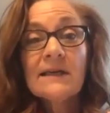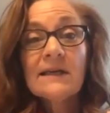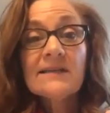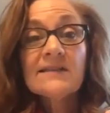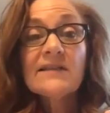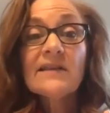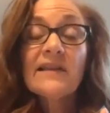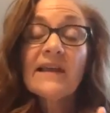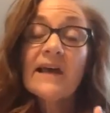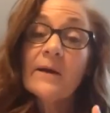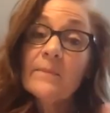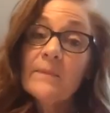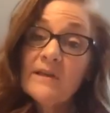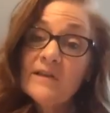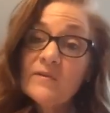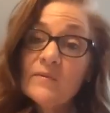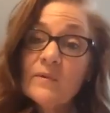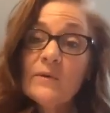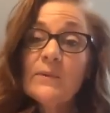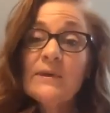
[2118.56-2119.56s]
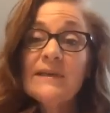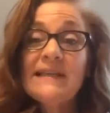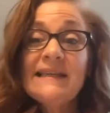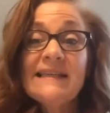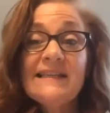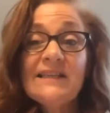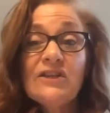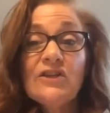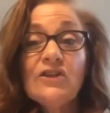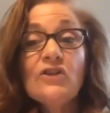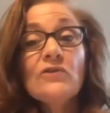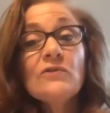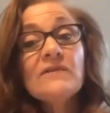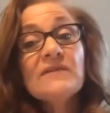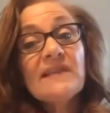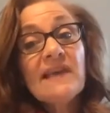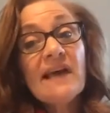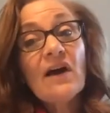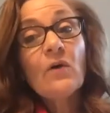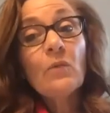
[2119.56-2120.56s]
So that means we would need to use
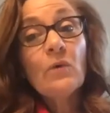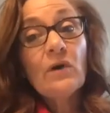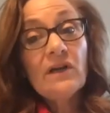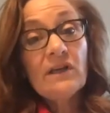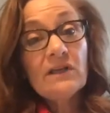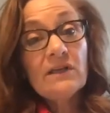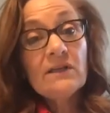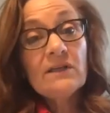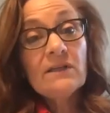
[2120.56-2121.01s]
that one.